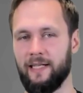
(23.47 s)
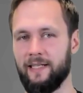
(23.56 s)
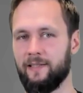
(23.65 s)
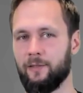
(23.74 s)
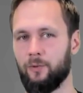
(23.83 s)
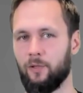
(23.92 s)

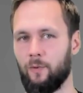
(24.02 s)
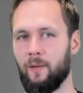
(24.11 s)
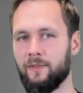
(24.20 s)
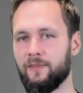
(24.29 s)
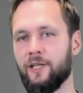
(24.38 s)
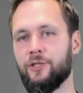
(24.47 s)
in the
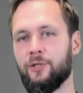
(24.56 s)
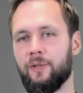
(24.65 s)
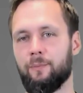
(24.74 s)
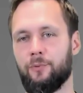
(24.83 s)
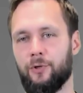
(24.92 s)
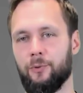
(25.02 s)
requirements
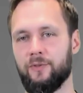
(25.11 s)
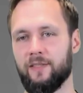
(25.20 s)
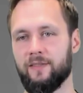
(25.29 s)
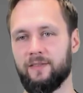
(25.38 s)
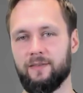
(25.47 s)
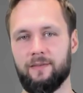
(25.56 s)
engineering
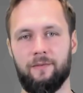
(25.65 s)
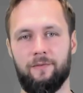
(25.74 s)
process